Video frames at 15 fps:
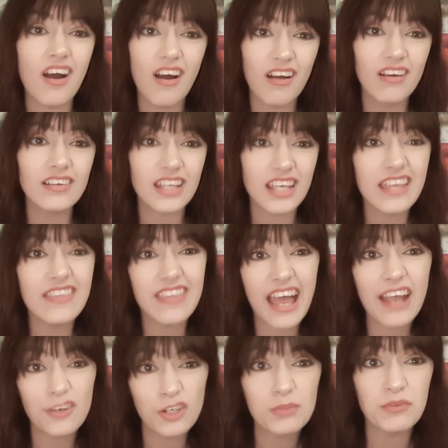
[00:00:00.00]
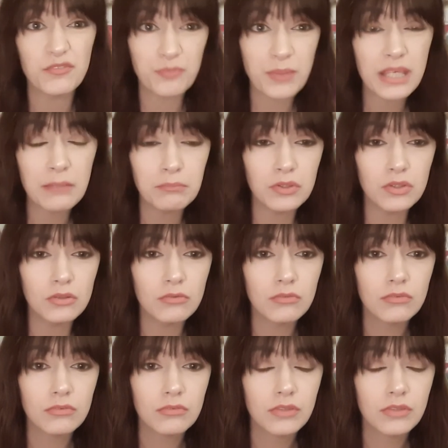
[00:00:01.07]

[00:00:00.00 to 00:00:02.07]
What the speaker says: aren't in that group of people.